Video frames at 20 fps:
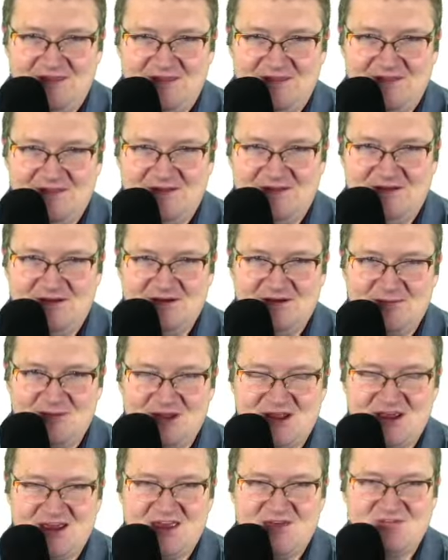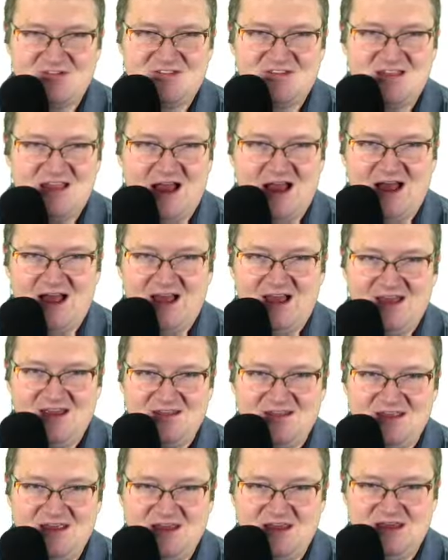But that gave us the I
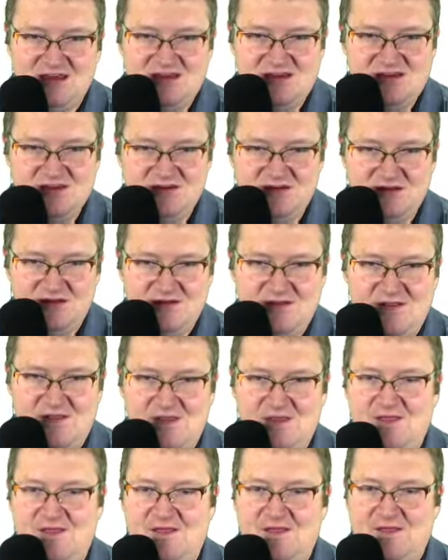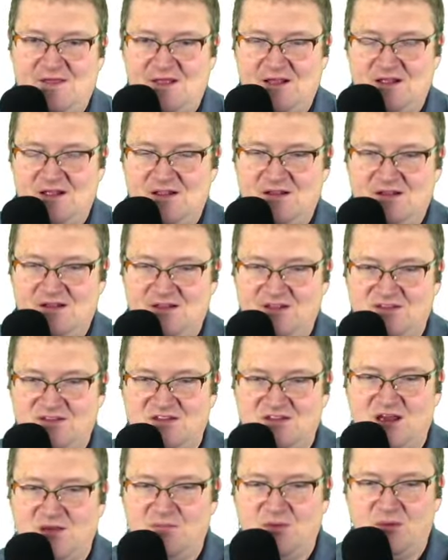and the E. Now let's
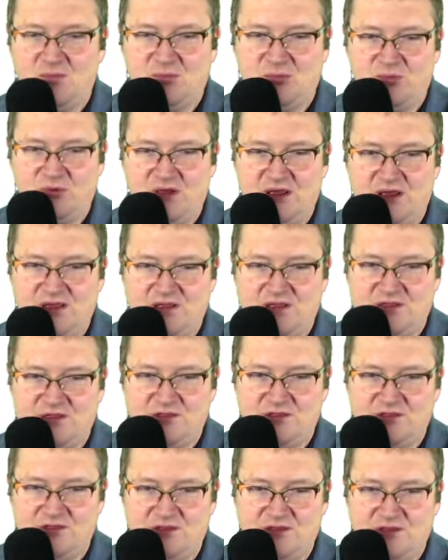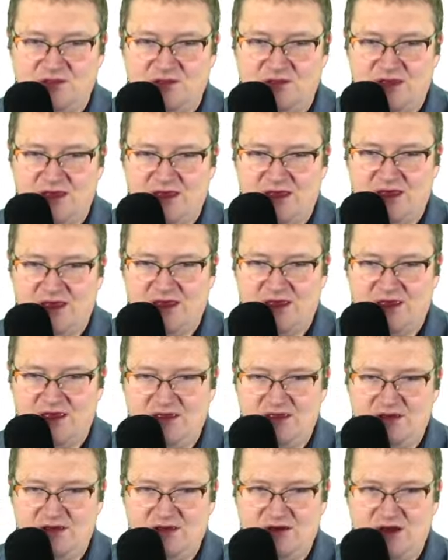come up with
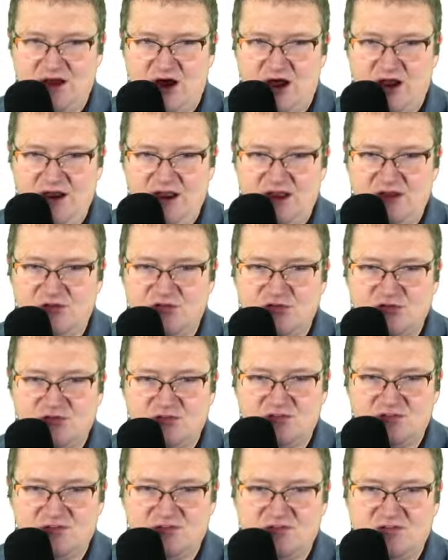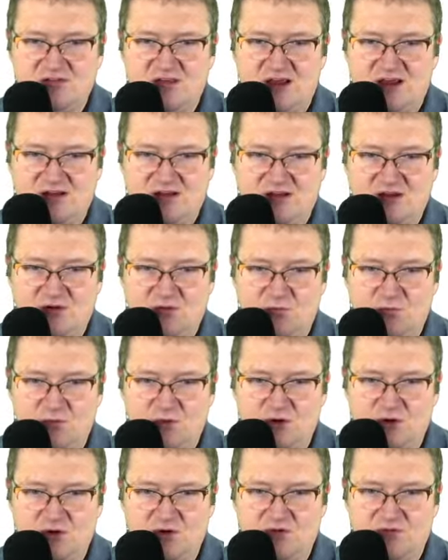a non-intersecting
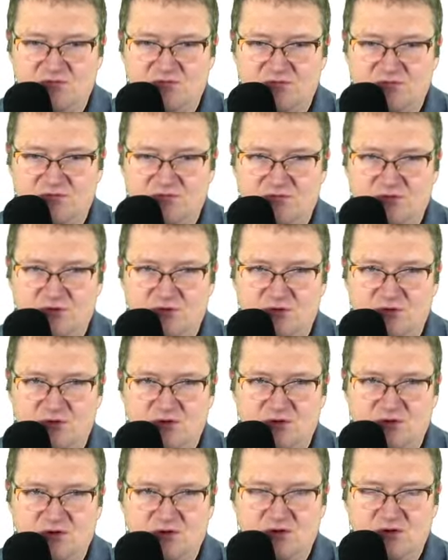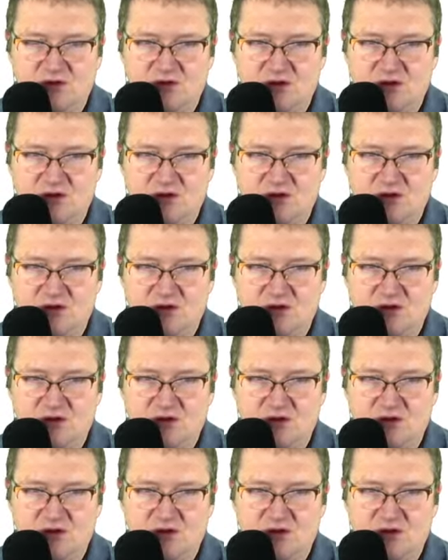word for